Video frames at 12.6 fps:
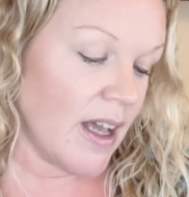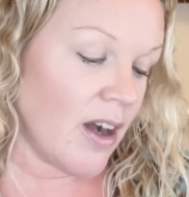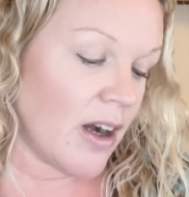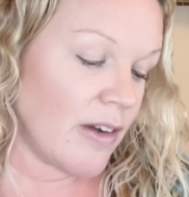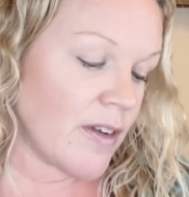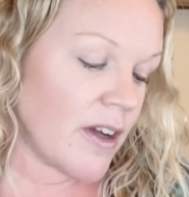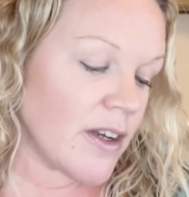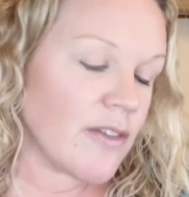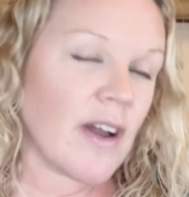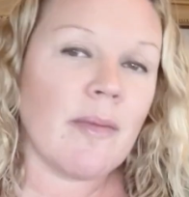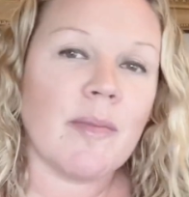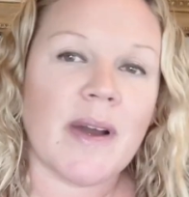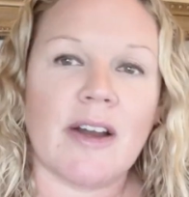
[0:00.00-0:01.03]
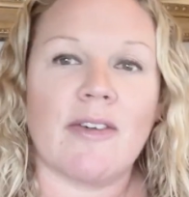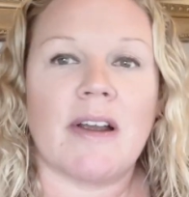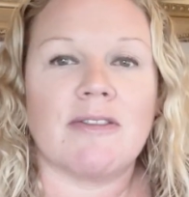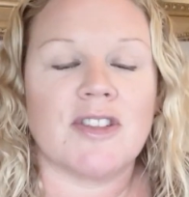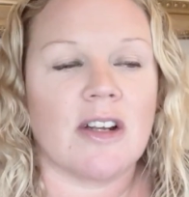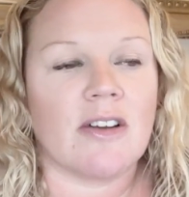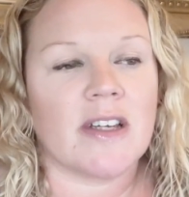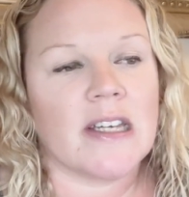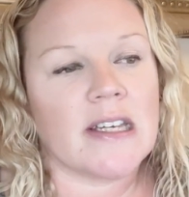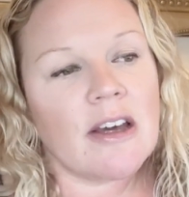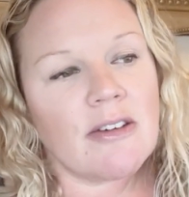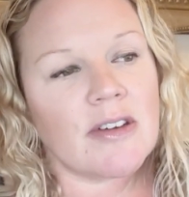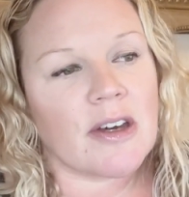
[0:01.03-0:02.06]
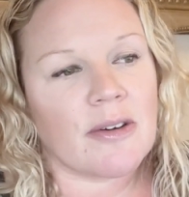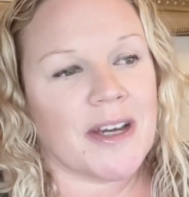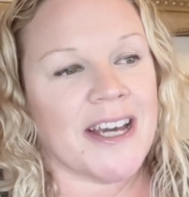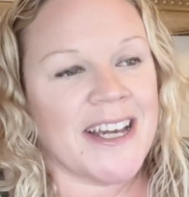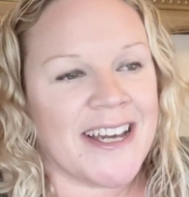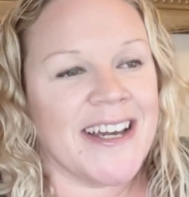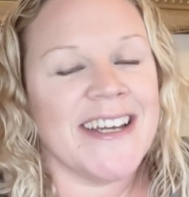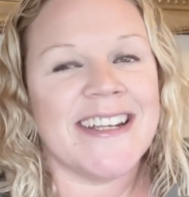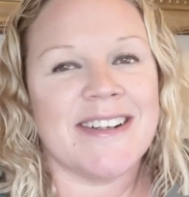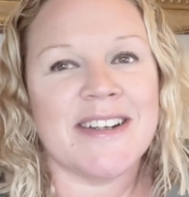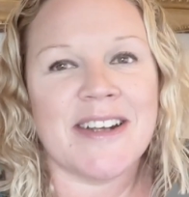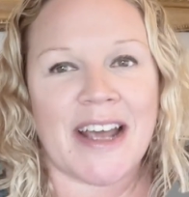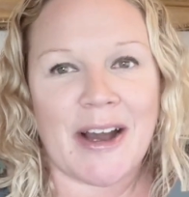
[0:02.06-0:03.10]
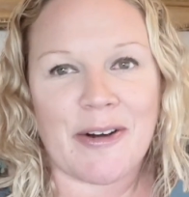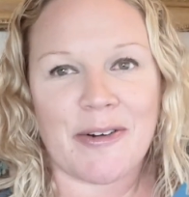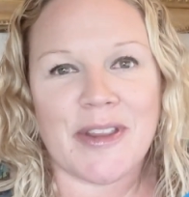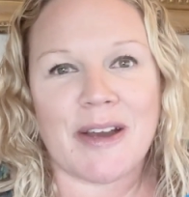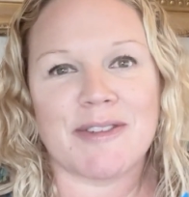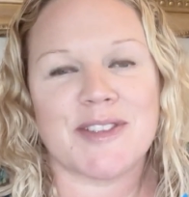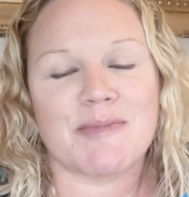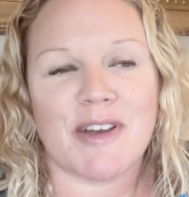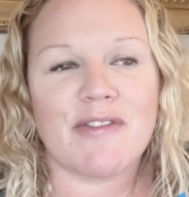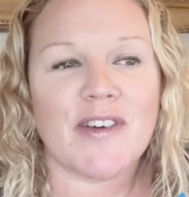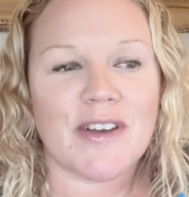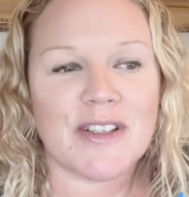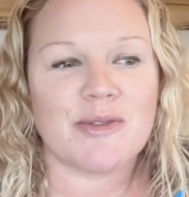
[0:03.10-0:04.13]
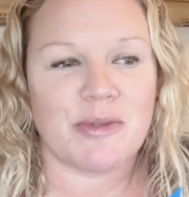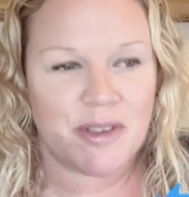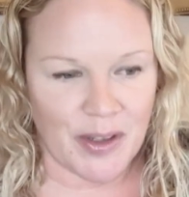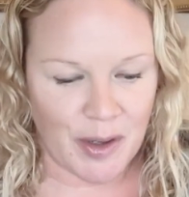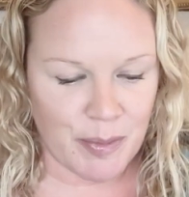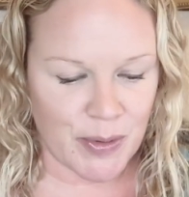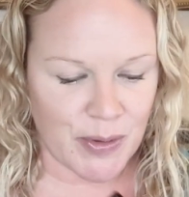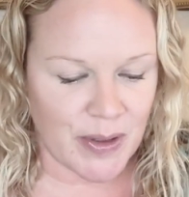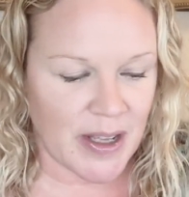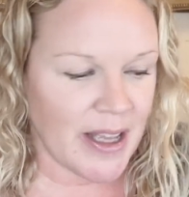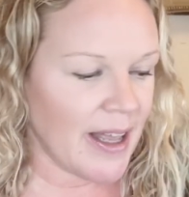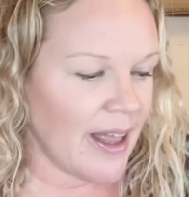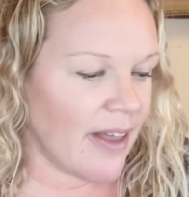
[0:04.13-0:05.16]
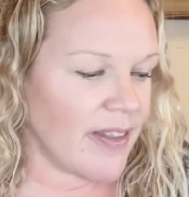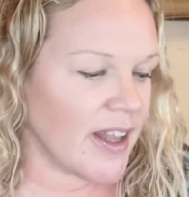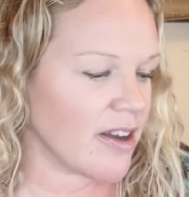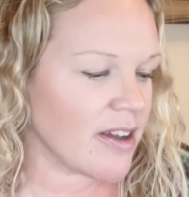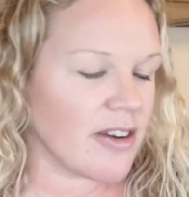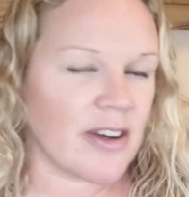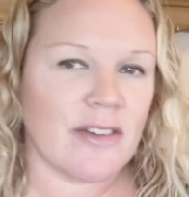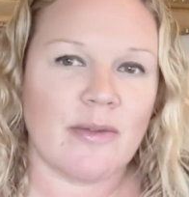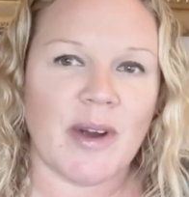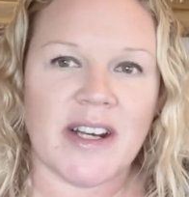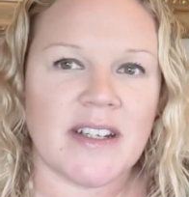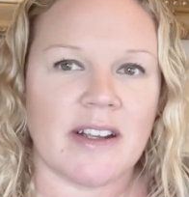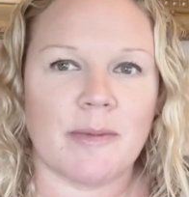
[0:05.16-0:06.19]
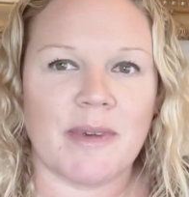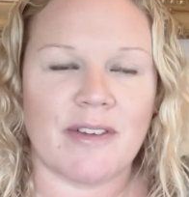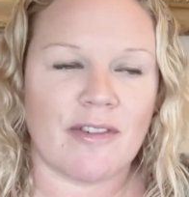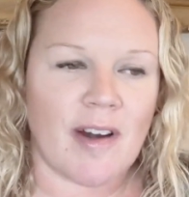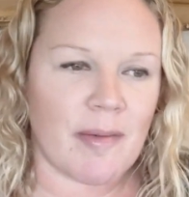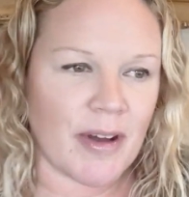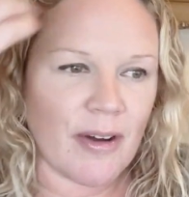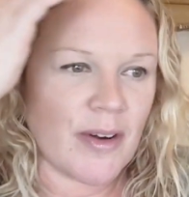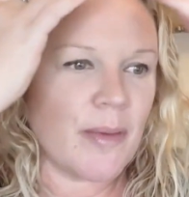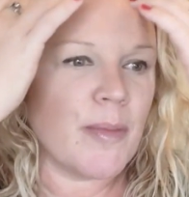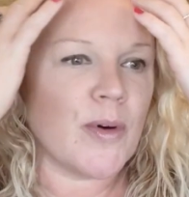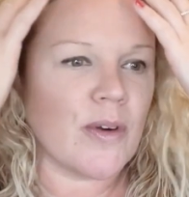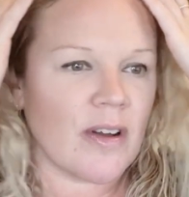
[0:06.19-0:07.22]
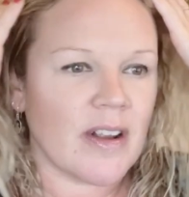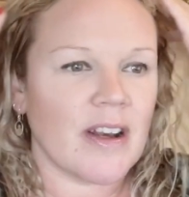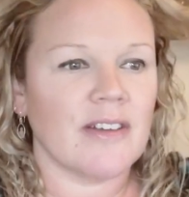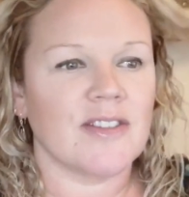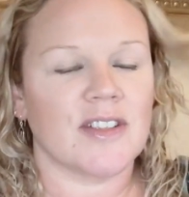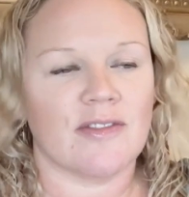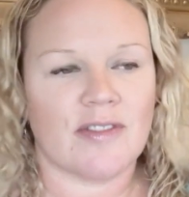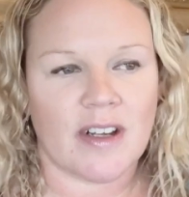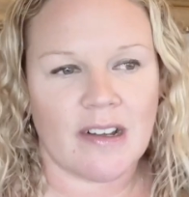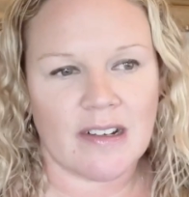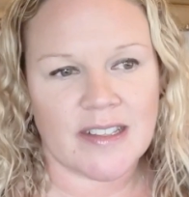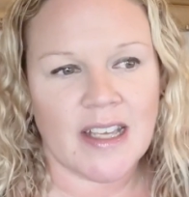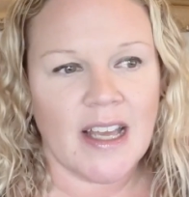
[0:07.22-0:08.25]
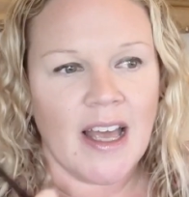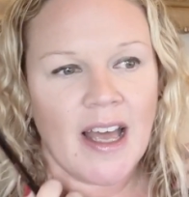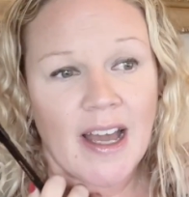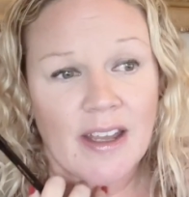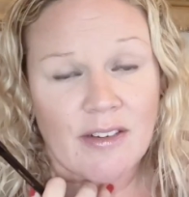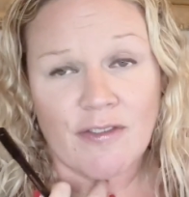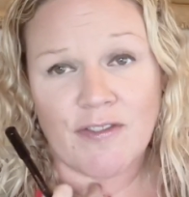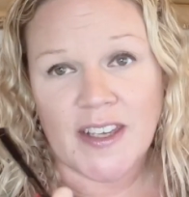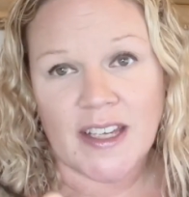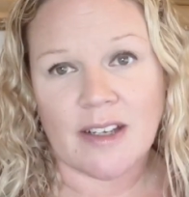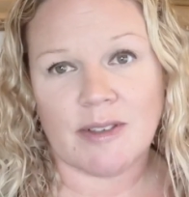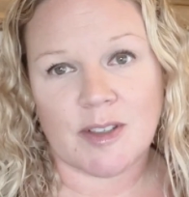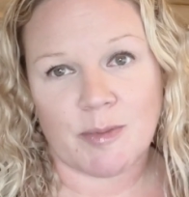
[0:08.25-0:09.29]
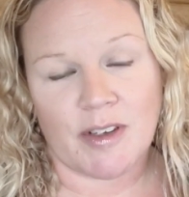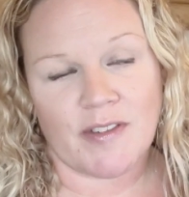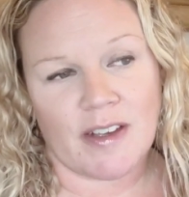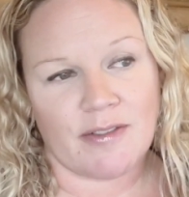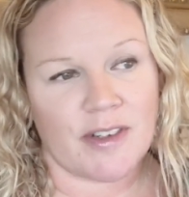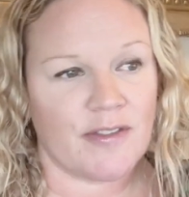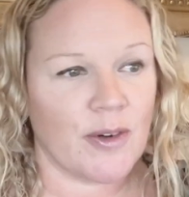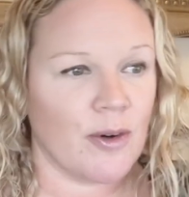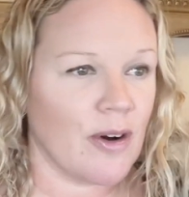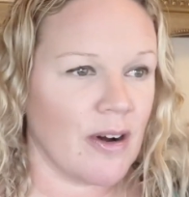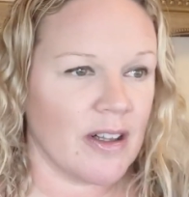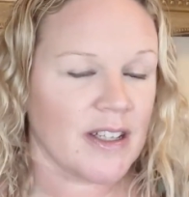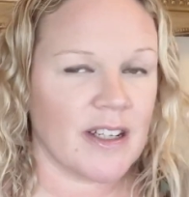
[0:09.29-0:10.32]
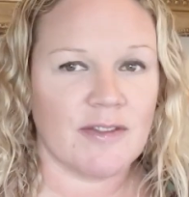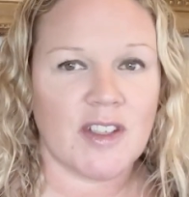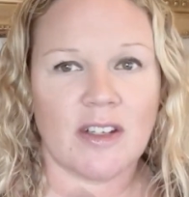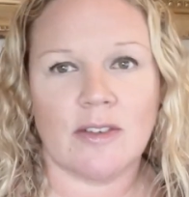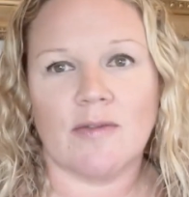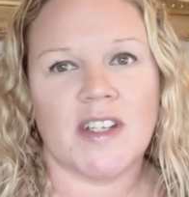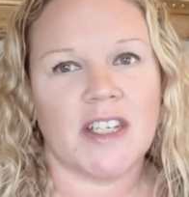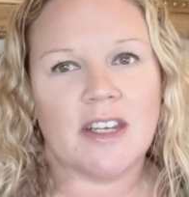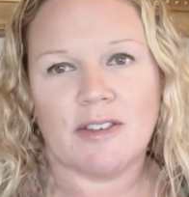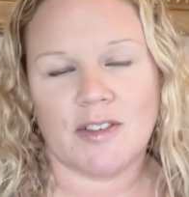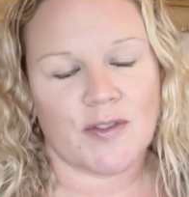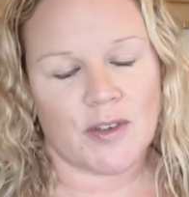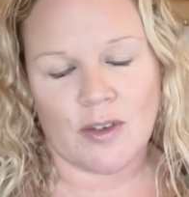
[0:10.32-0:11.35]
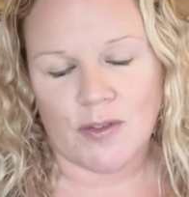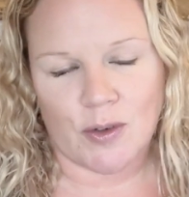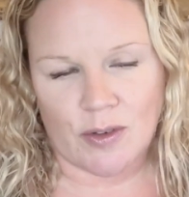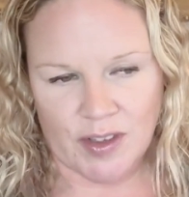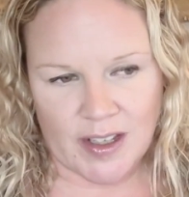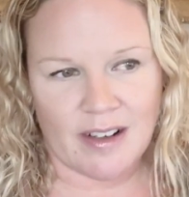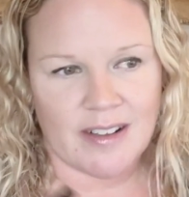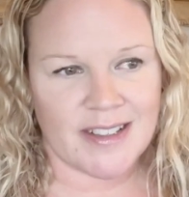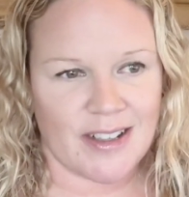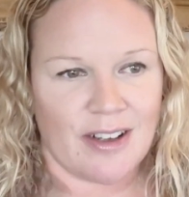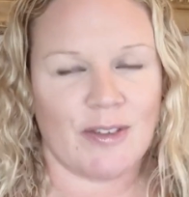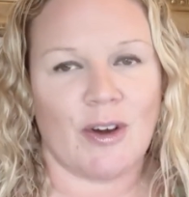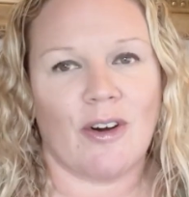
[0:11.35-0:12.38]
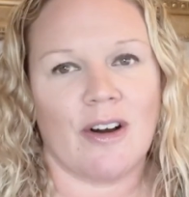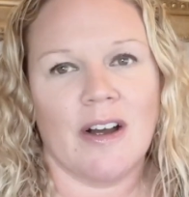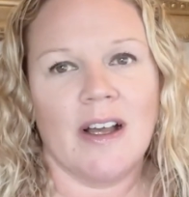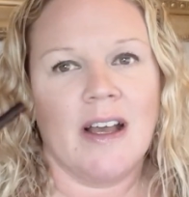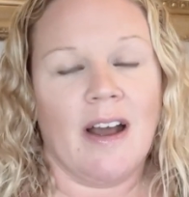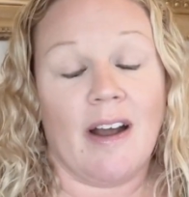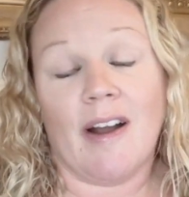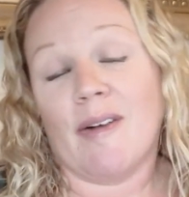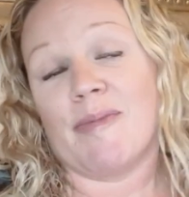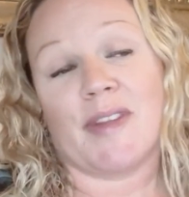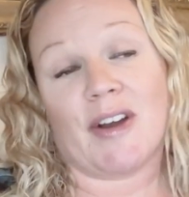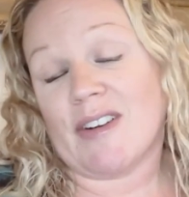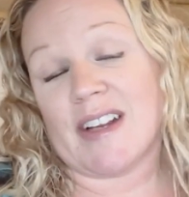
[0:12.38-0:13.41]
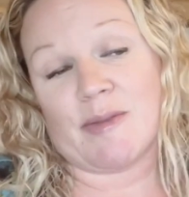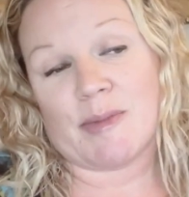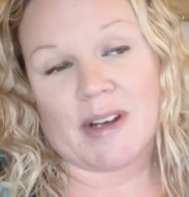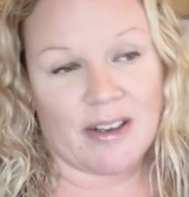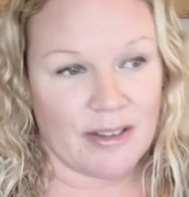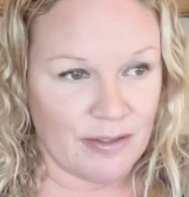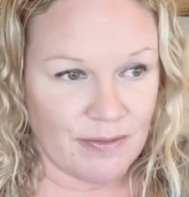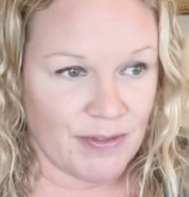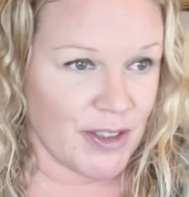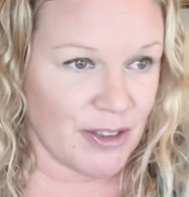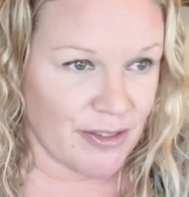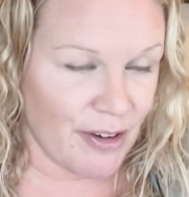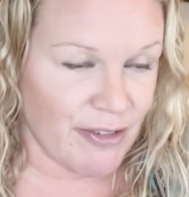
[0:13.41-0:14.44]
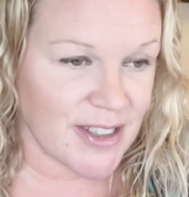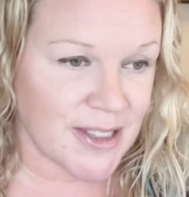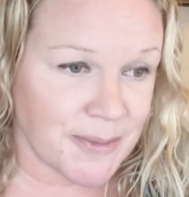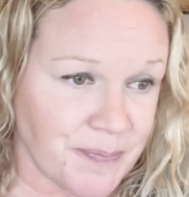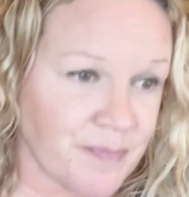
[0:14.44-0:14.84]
I've kind of come back around to liking Cocoa again now. That was my first one that I bought, and then I kind of went down a bit of a rabbit hole and bought like loads of different colours. And Fig was my favourite for a while, and I've done videos of all of the colours that I've got that I'll link below for your reference.